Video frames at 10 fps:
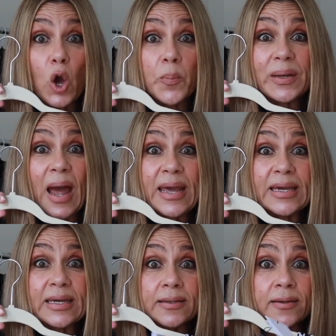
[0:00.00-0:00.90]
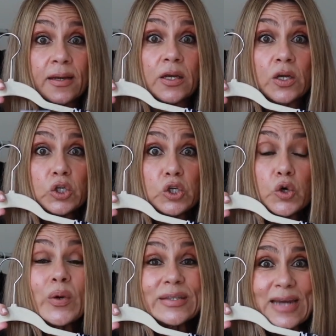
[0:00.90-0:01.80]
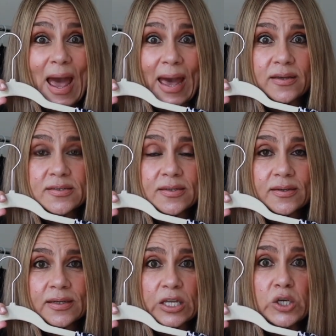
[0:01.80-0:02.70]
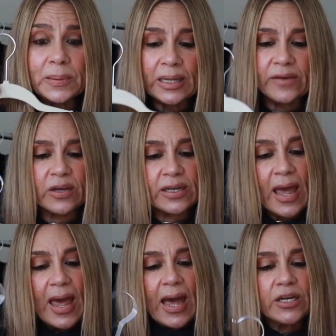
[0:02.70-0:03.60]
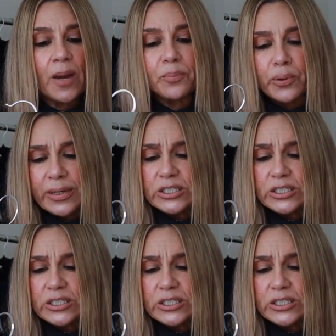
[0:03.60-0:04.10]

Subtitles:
Copenhagen, new with tags. Can you believe it? And I'm pretty